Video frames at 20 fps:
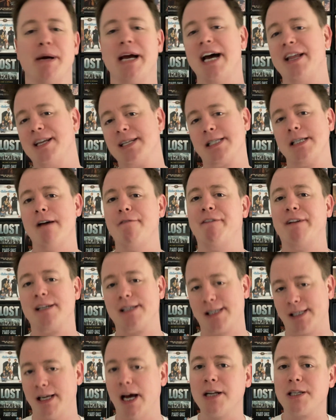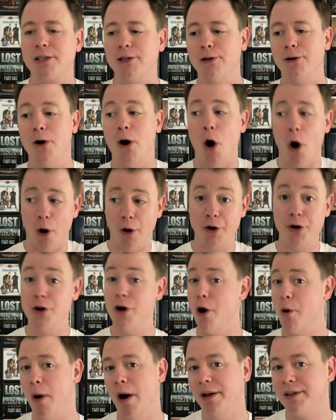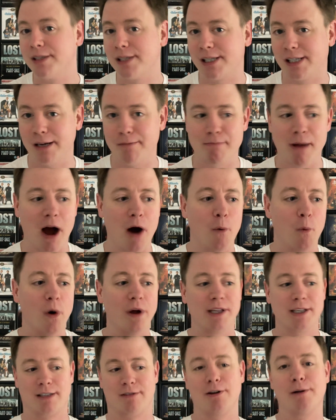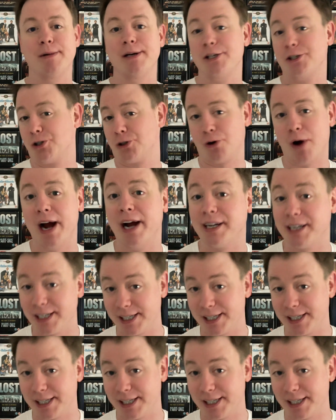yeah, there's nothing subtle or nuanced about what this film is trying